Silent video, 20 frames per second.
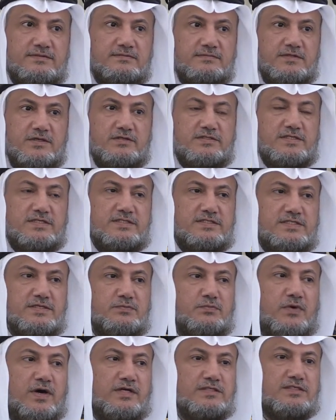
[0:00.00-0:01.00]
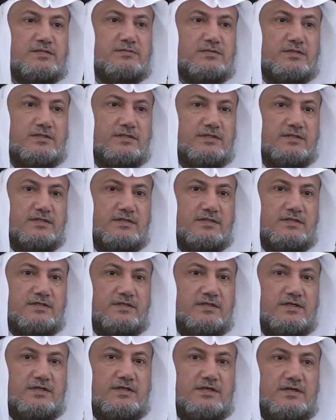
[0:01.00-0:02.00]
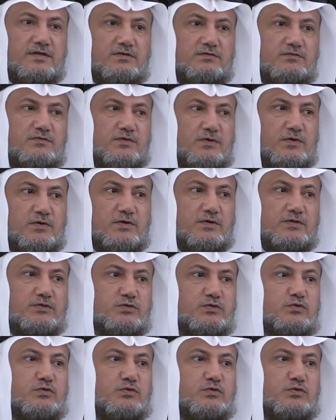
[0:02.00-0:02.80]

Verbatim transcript: Because it's impossible for